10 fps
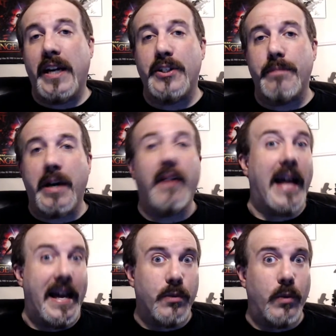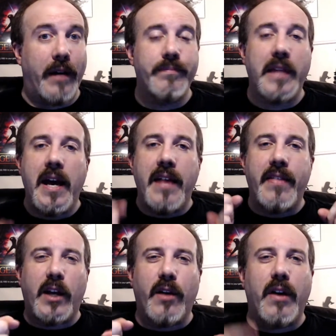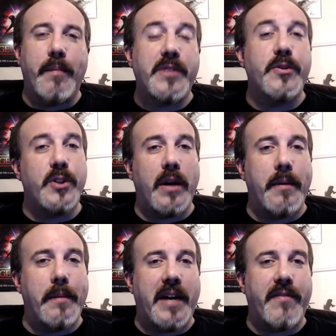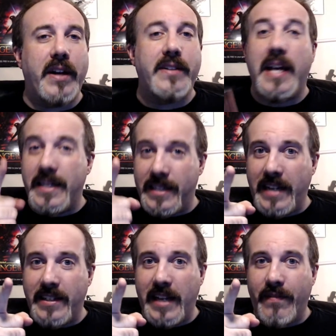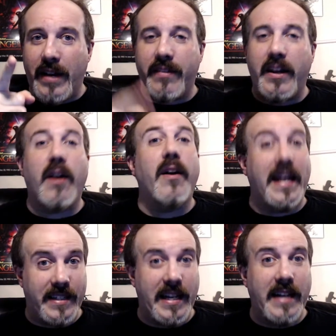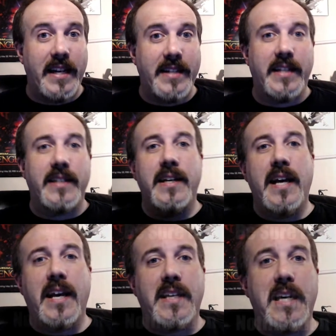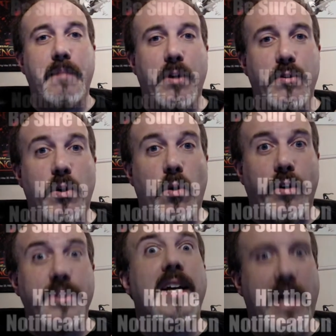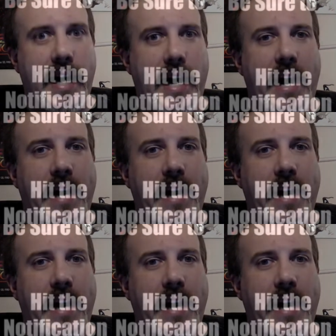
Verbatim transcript: bell as well. Thank you all very much for joining me, my friends. Stay safe out there and stay decent and keep those horns high.